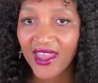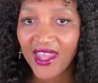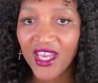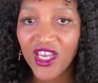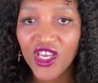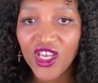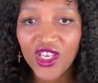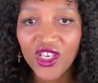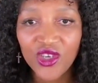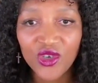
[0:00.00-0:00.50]

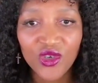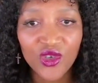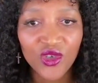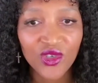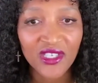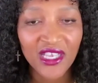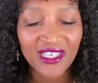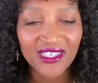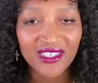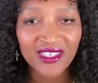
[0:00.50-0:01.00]
They need,
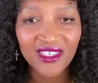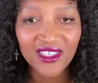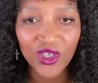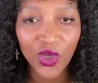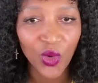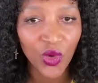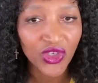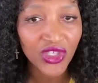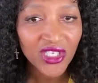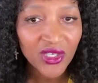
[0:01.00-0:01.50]
they're still
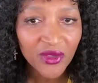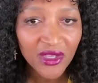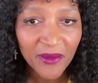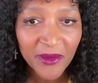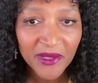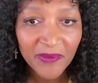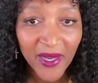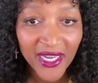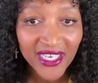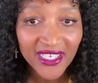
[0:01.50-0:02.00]
negotiating with
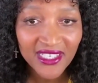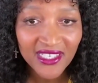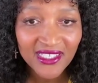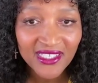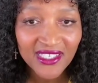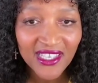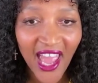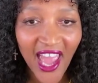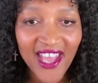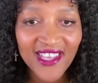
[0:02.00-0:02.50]
the municipalities.